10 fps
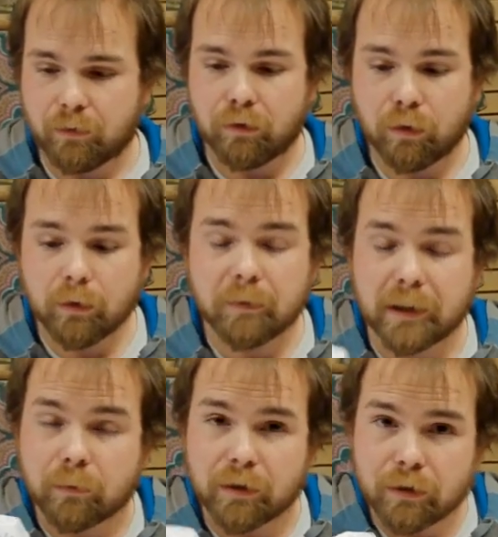Now,
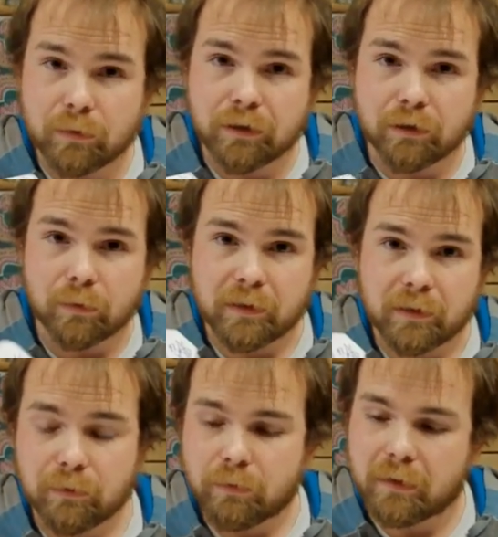normally what you would do
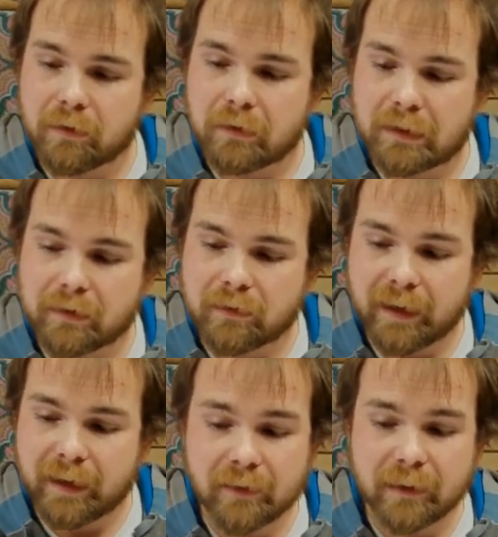is you
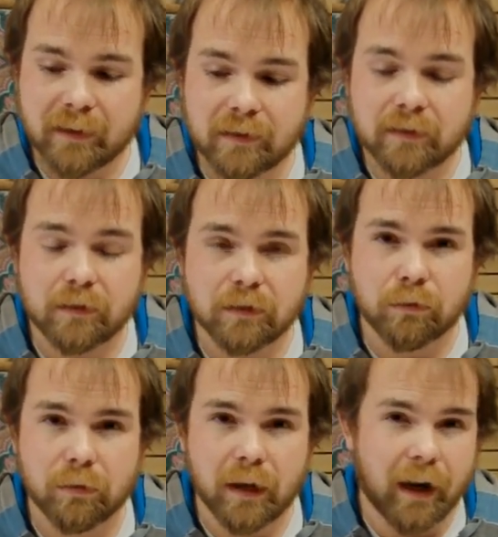take this,
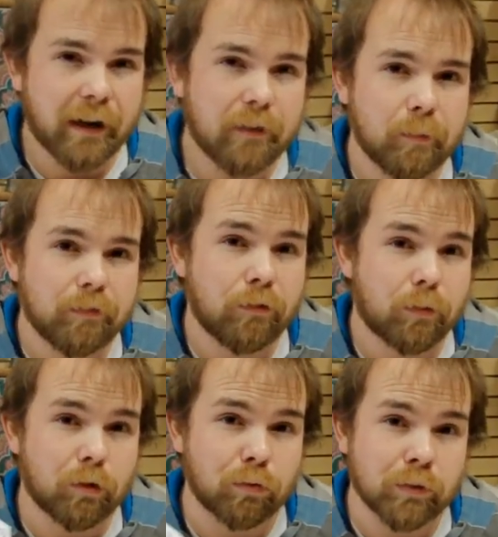you would either
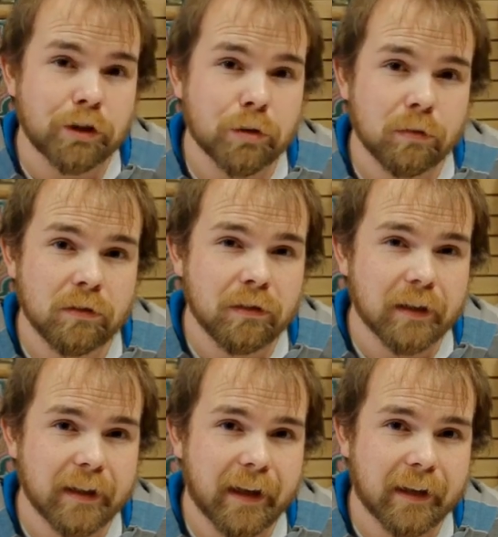perform a ritual
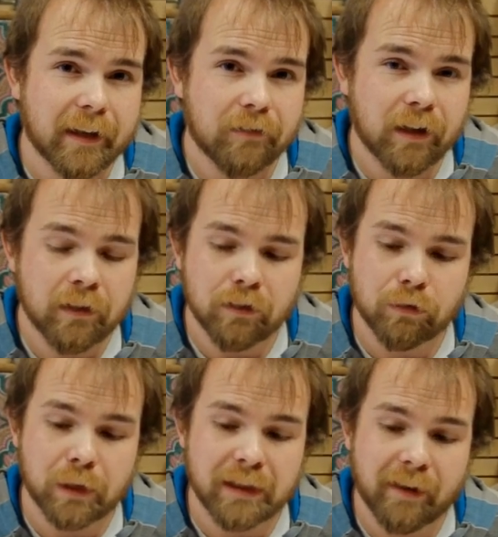and activate it,
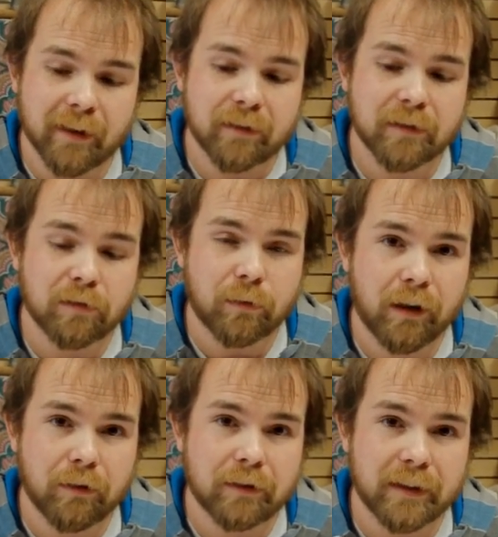you could take this
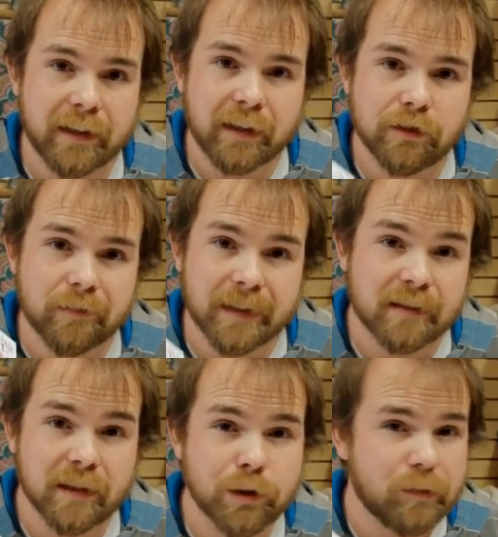around to each of
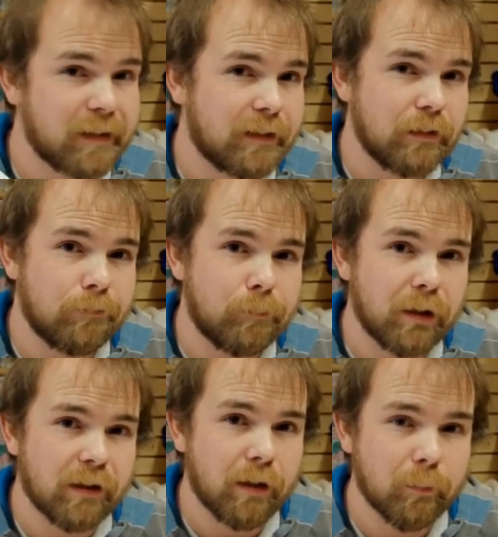the sigils that you've
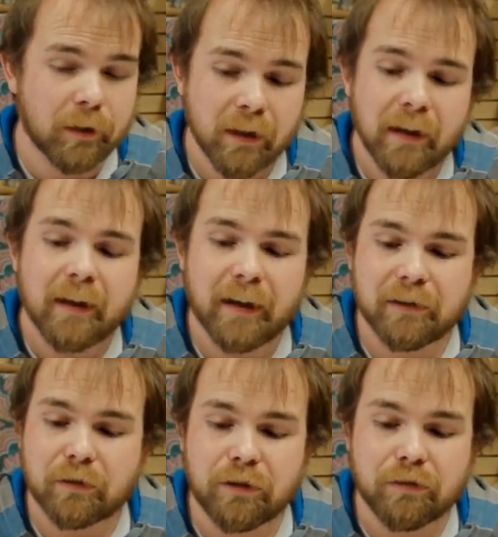put up,
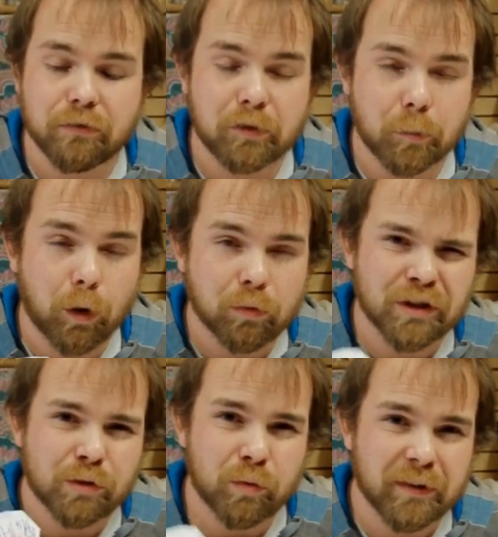and you could do small
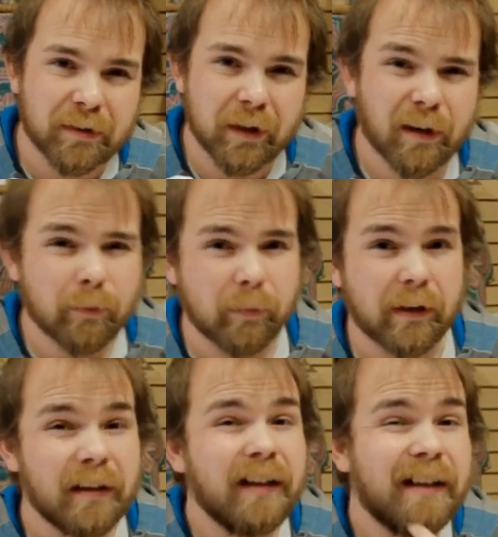rituals there,
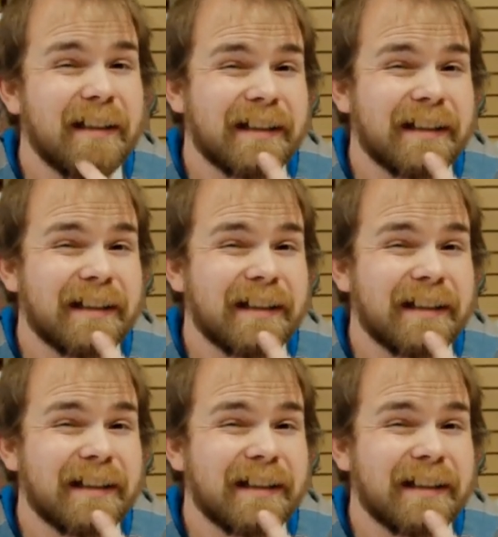but